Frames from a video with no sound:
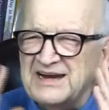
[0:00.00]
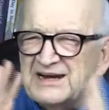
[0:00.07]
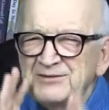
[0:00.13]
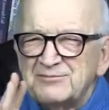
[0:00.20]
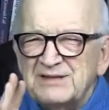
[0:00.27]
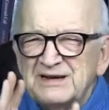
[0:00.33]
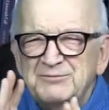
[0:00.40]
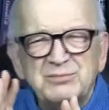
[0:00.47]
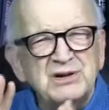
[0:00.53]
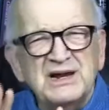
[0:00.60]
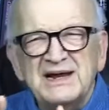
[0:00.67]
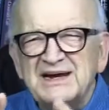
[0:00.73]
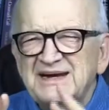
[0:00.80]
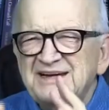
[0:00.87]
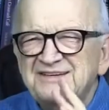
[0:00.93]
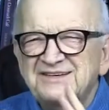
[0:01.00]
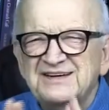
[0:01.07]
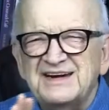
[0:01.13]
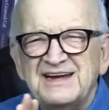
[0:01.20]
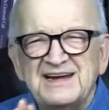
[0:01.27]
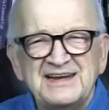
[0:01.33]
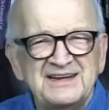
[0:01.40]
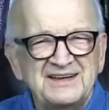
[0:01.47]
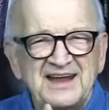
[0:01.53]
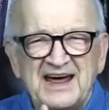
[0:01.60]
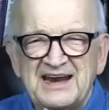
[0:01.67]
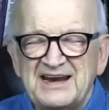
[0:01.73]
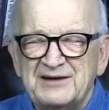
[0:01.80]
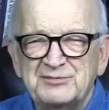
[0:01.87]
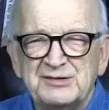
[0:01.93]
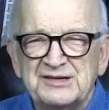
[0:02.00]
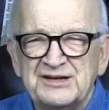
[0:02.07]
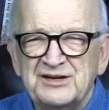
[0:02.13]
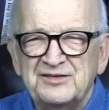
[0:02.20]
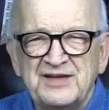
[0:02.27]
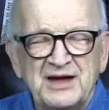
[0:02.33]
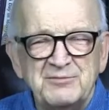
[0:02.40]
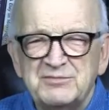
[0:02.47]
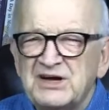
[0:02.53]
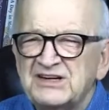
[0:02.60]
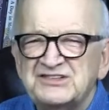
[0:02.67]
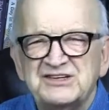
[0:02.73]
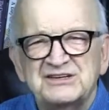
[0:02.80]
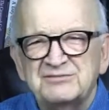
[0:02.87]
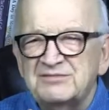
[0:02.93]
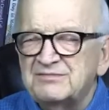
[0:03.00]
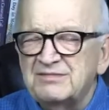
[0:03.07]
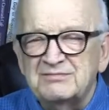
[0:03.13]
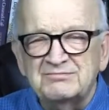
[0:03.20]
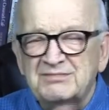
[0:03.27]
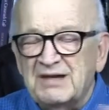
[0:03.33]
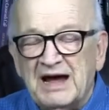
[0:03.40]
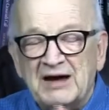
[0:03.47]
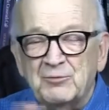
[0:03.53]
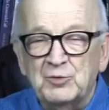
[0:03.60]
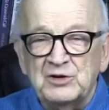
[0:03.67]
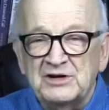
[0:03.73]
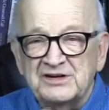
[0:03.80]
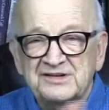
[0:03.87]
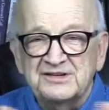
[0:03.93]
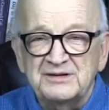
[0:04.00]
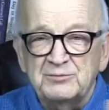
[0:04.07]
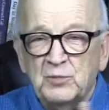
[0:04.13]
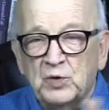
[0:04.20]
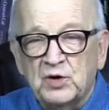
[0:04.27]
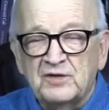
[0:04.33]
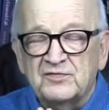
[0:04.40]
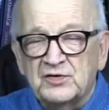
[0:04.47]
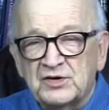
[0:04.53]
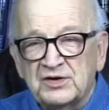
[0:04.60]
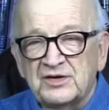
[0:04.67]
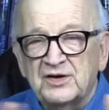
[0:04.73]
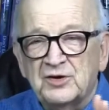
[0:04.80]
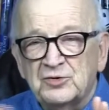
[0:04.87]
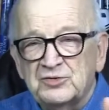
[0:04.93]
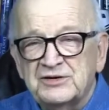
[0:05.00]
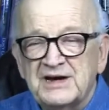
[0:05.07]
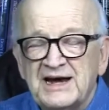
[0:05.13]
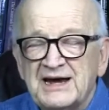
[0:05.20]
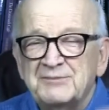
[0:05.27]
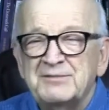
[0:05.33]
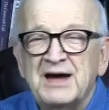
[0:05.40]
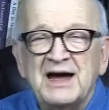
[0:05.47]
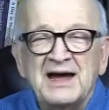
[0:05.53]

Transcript: Emily Blunt isn't in that episode that much, and I wanted to see more of her the whole time.